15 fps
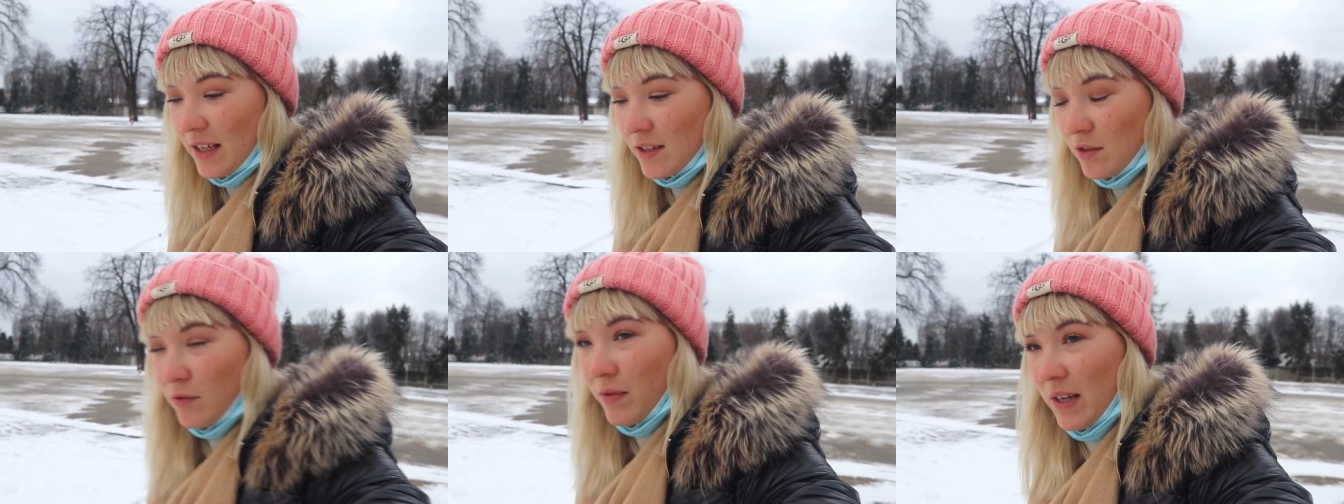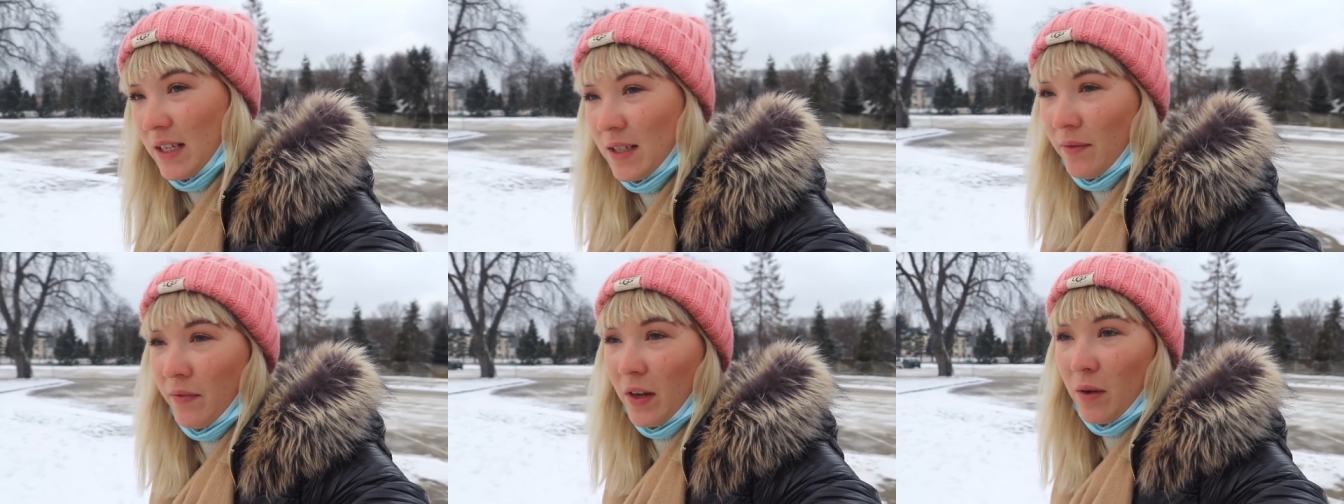It's not
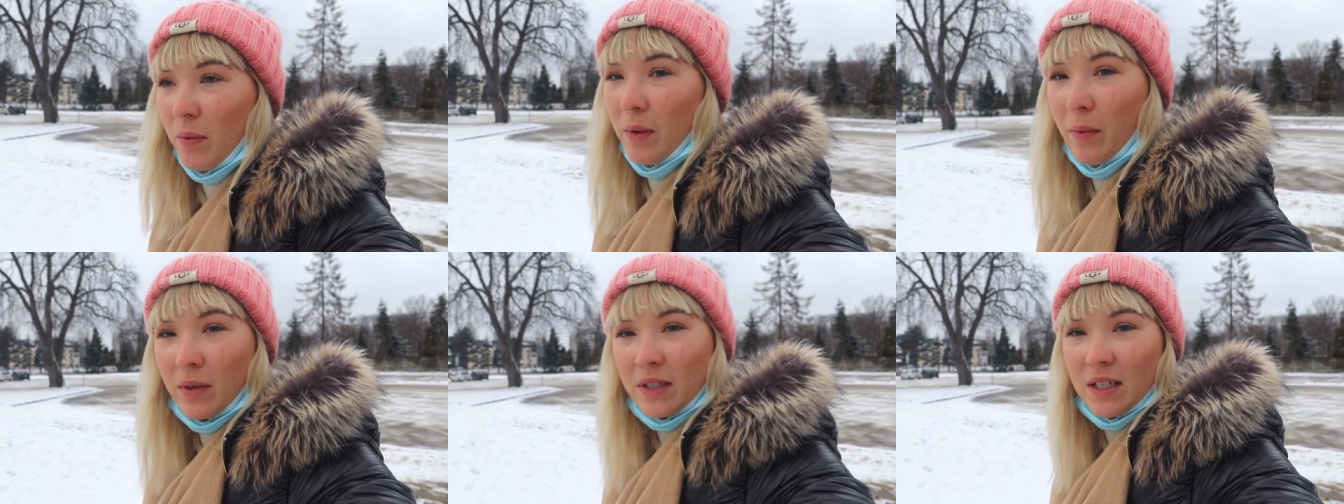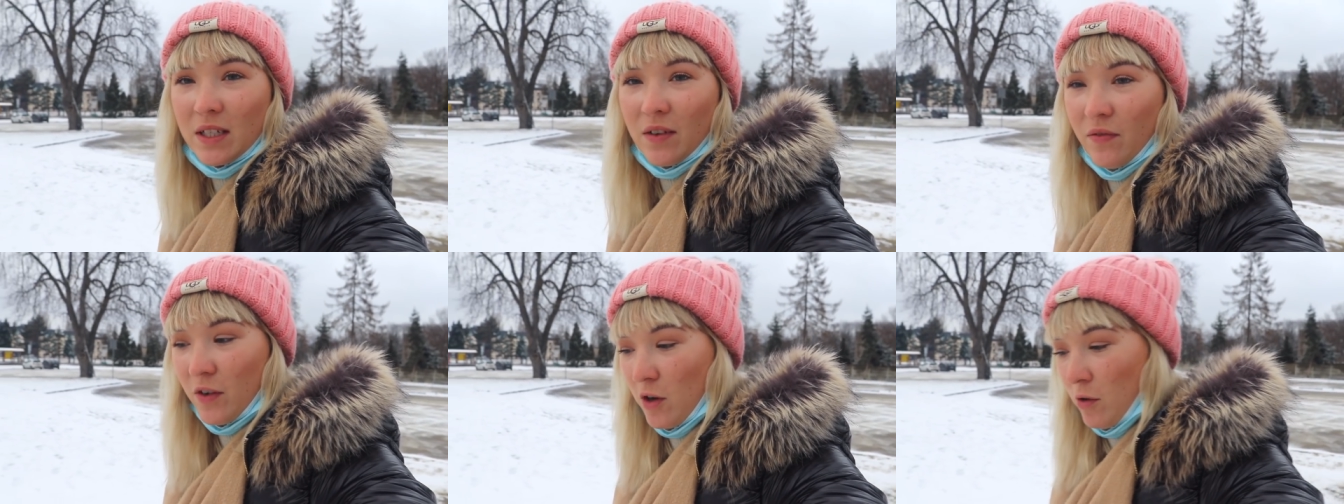really something we wanted
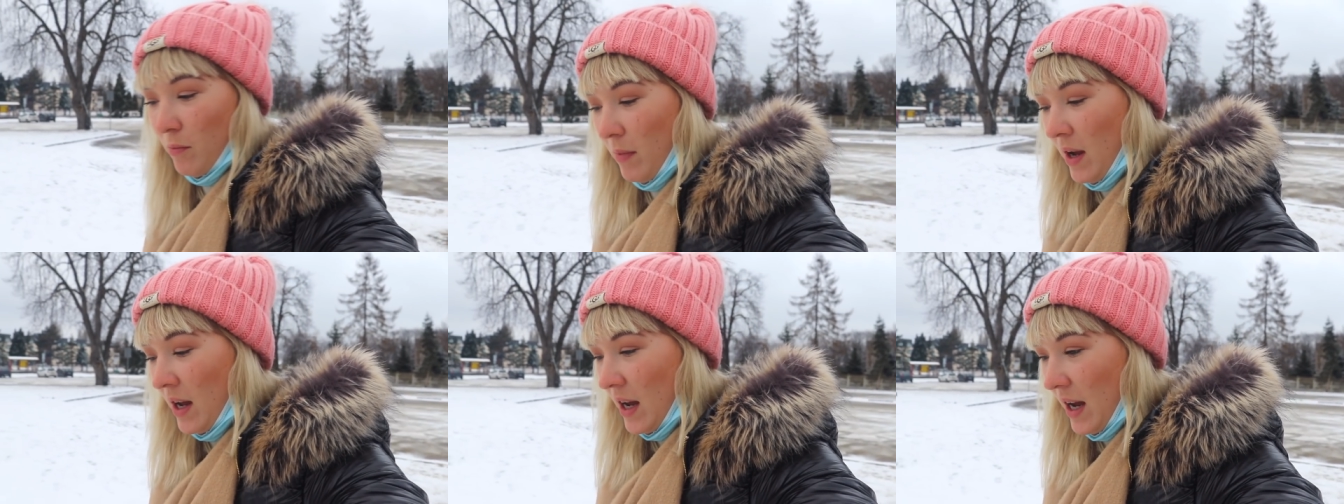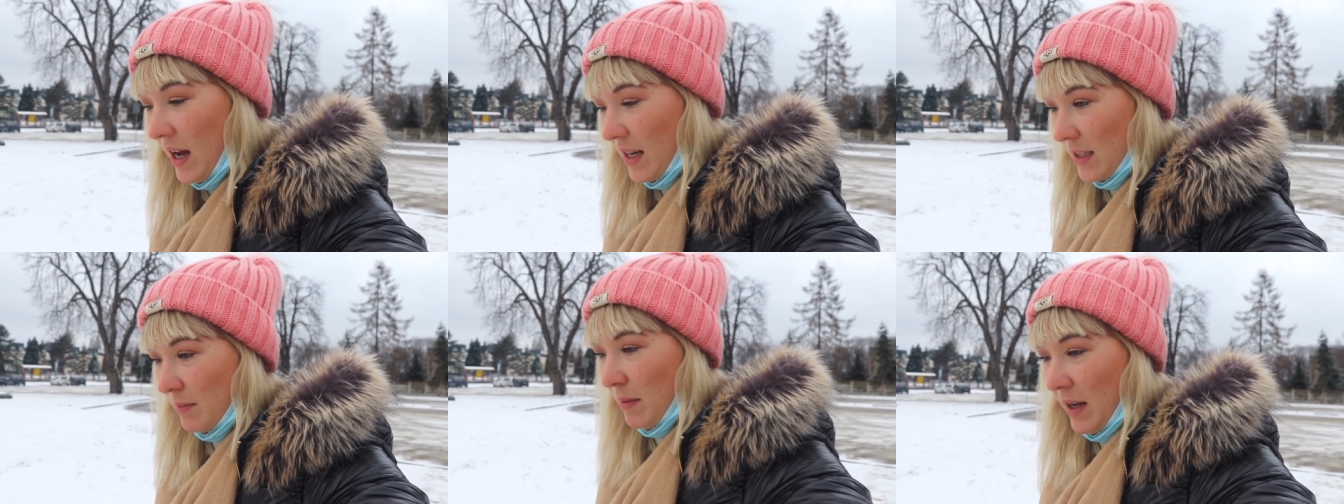to film,
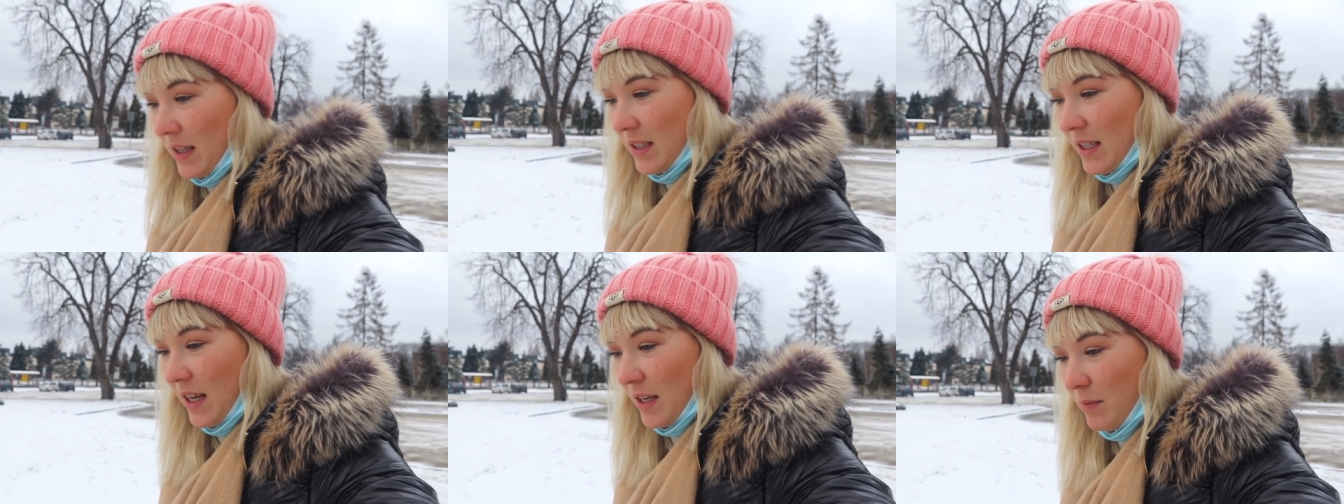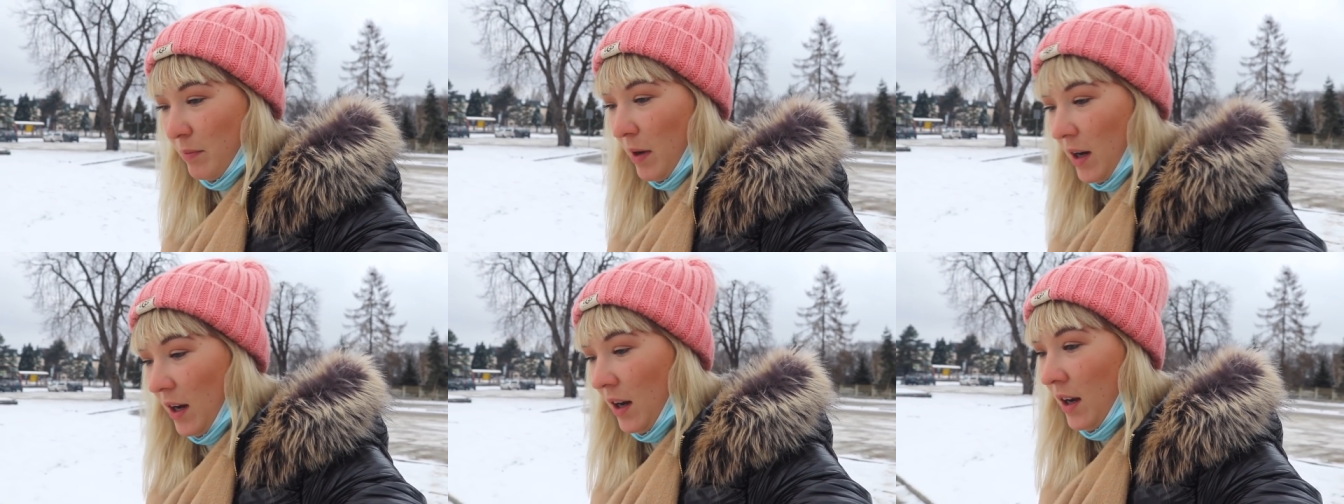as Matt said,
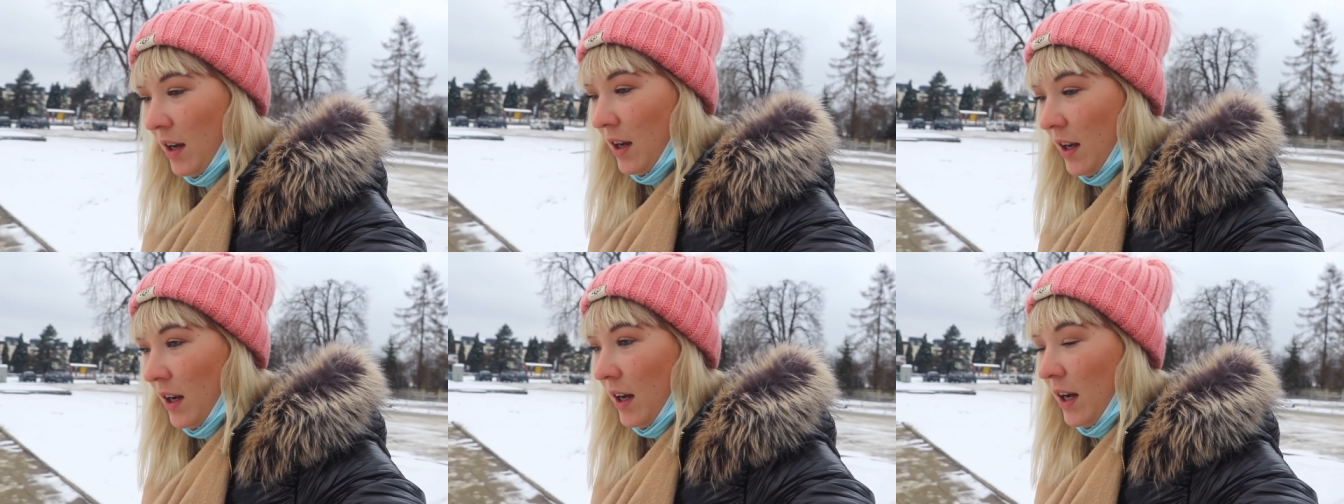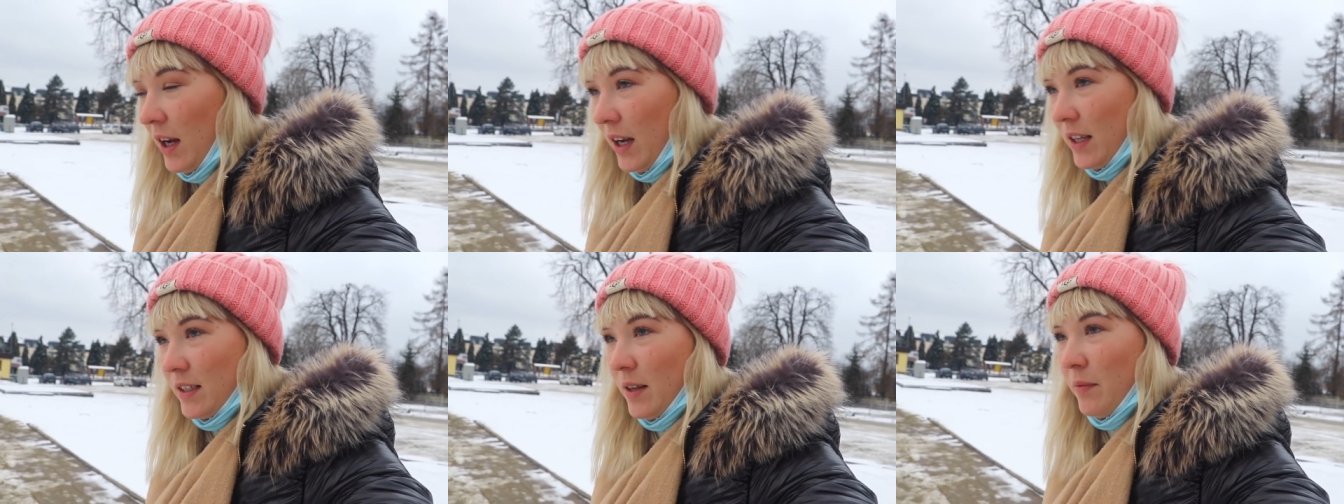but
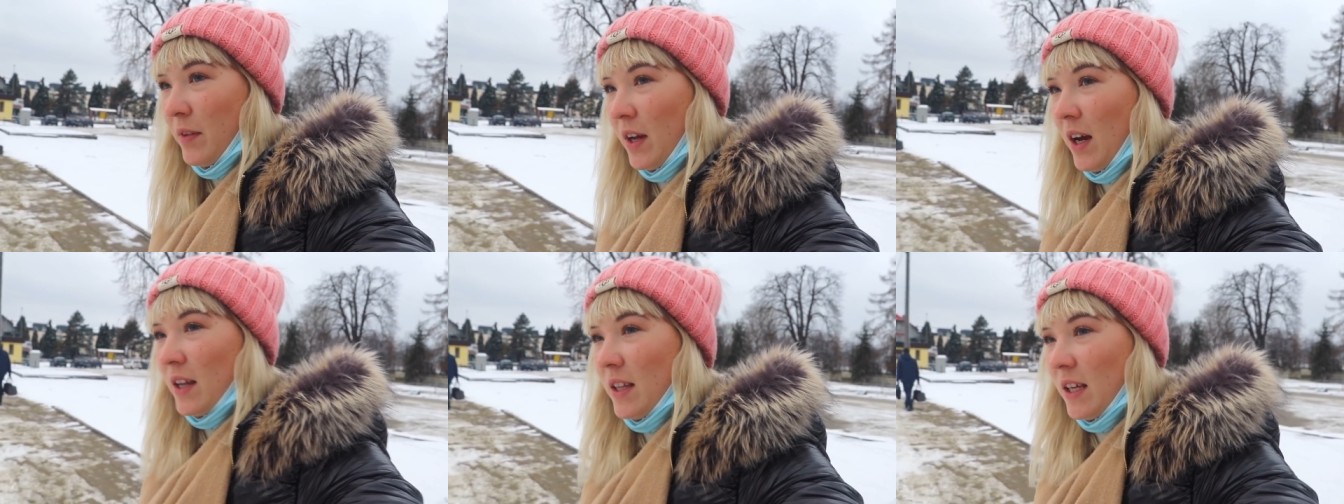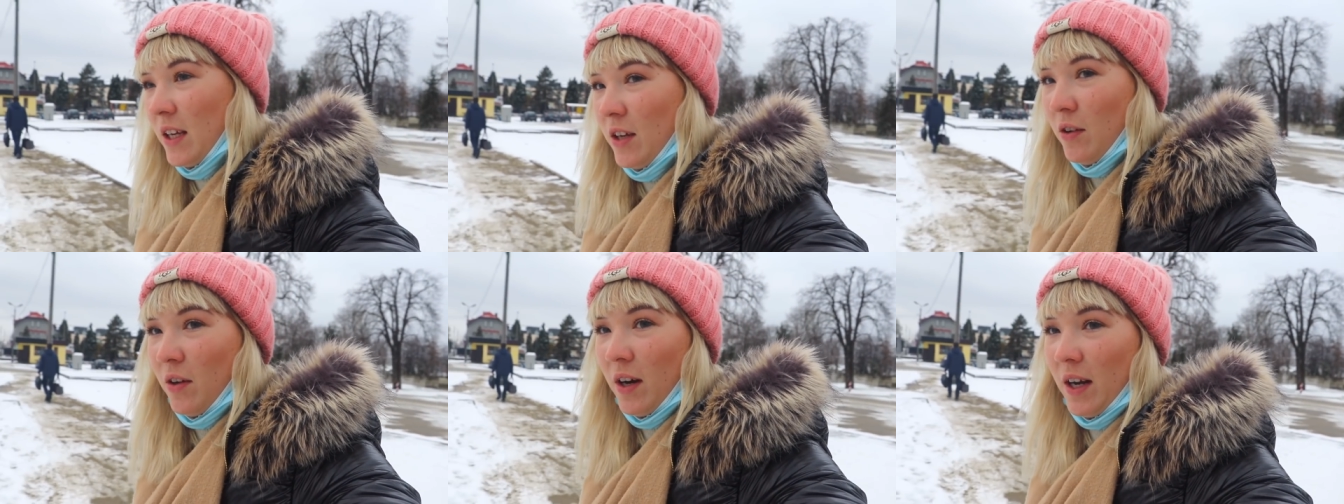it's something I
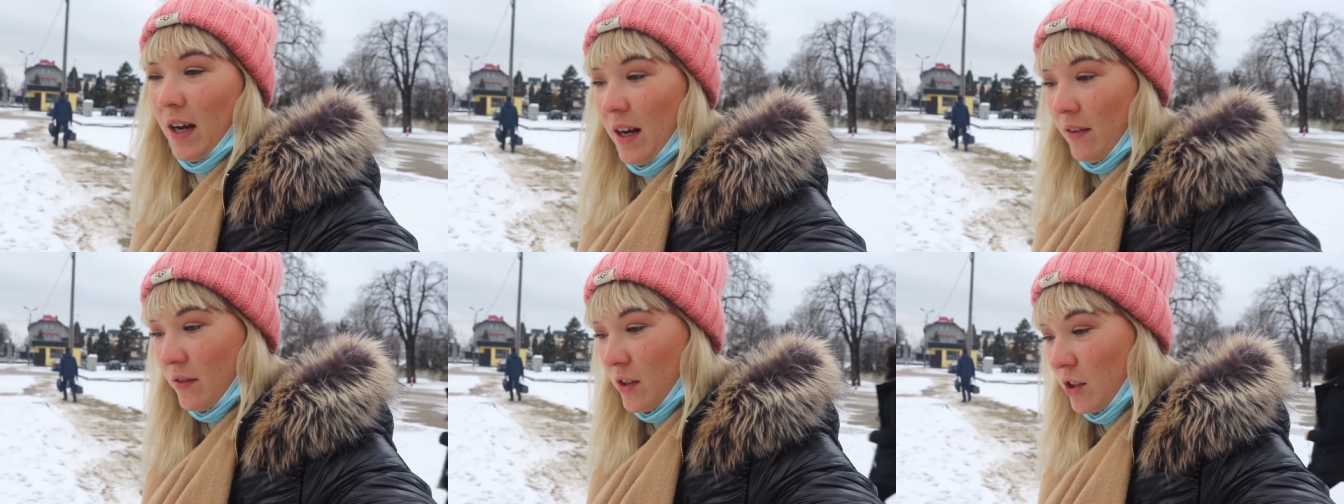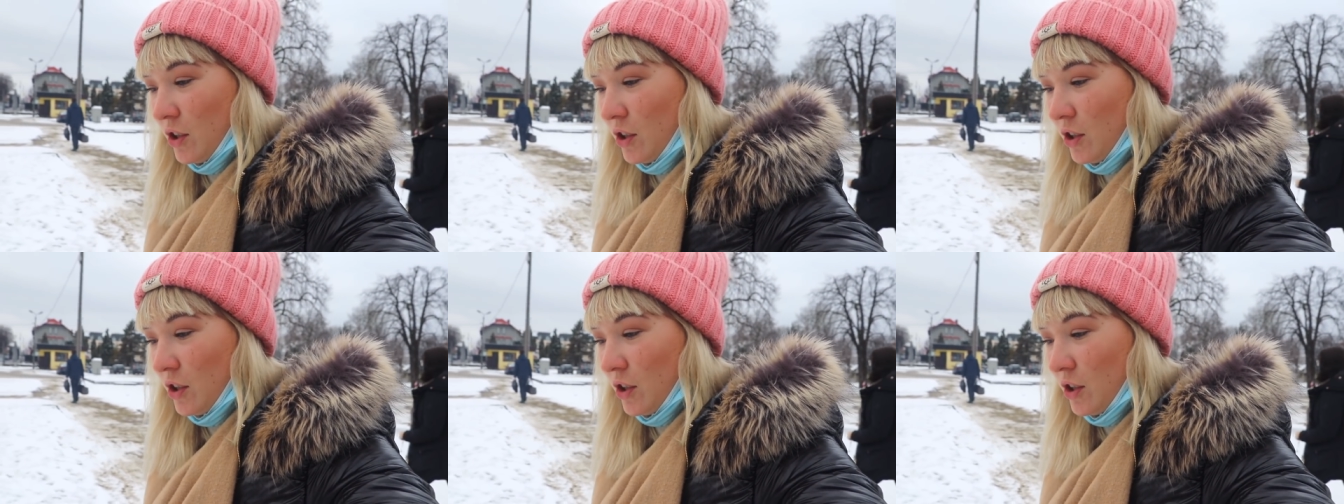think you kind of have to